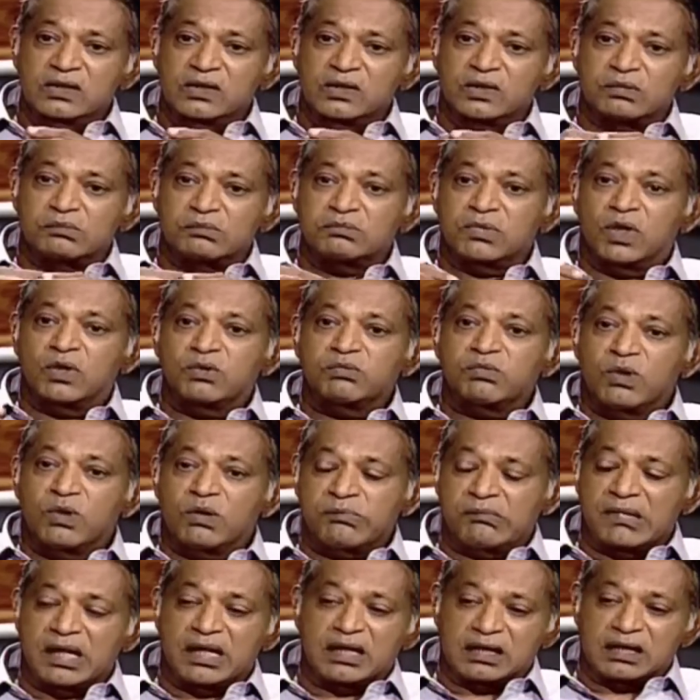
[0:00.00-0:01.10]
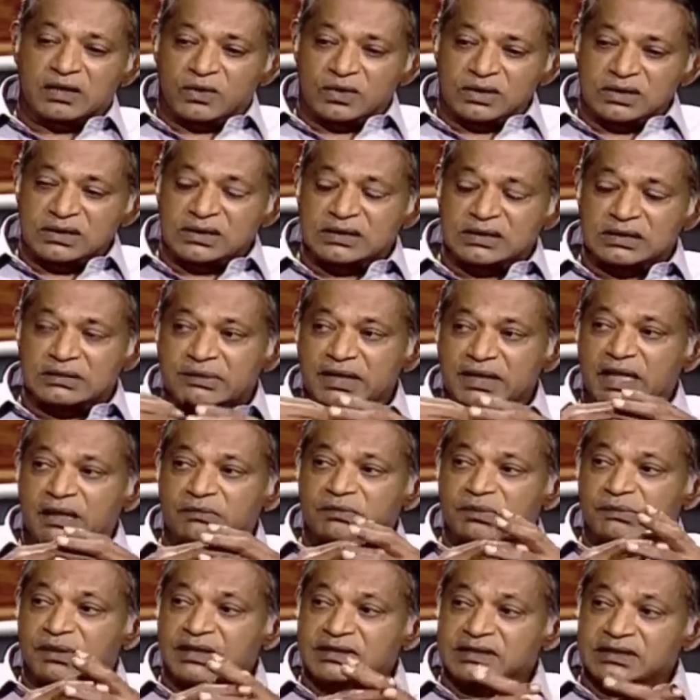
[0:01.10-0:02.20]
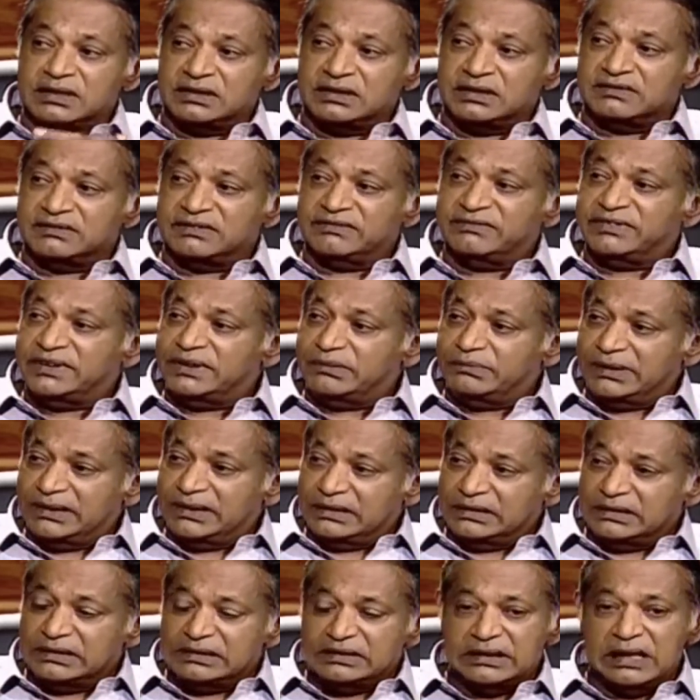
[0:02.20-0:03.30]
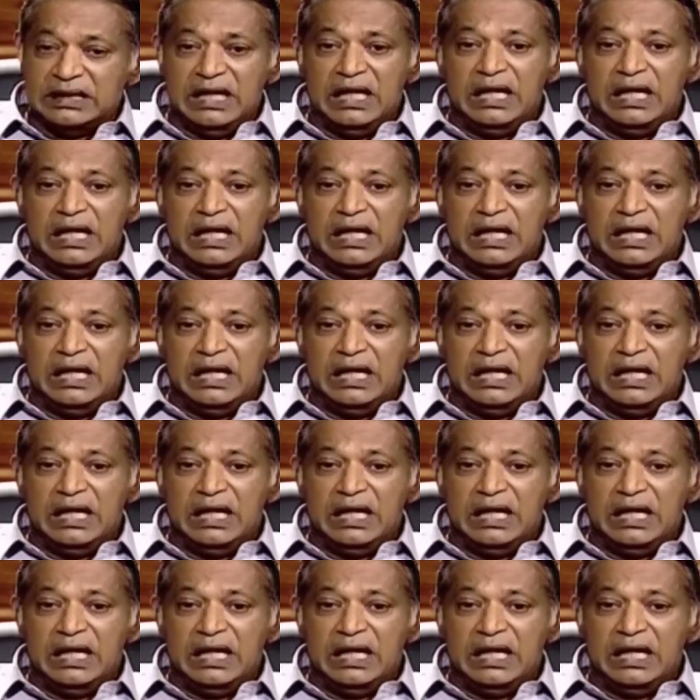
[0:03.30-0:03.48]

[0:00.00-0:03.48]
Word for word: know, Bongbong Marcos mm. has become the president of the Philippines.